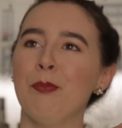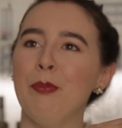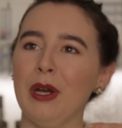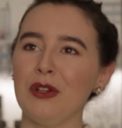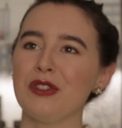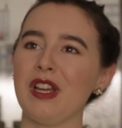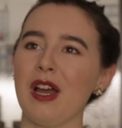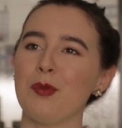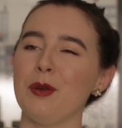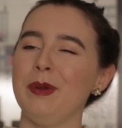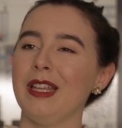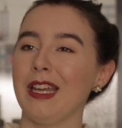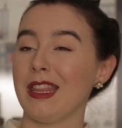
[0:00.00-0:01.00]
built up
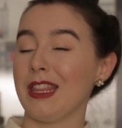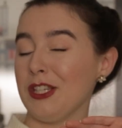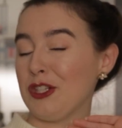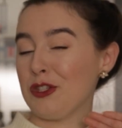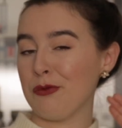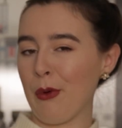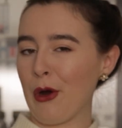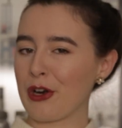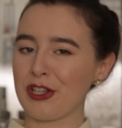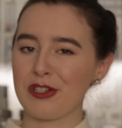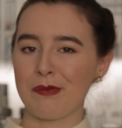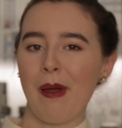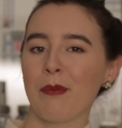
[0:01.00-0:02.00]
to be like the
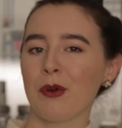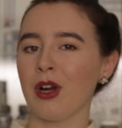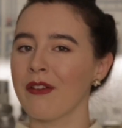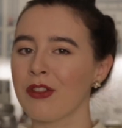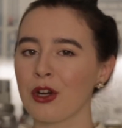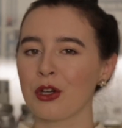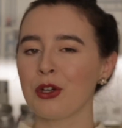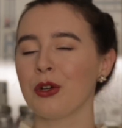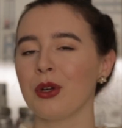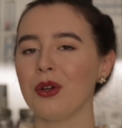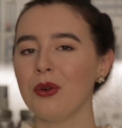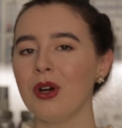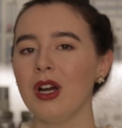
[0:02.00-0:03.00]
smartest member of their
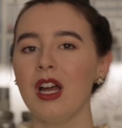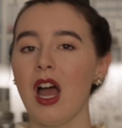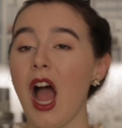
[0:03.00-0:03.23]
crew,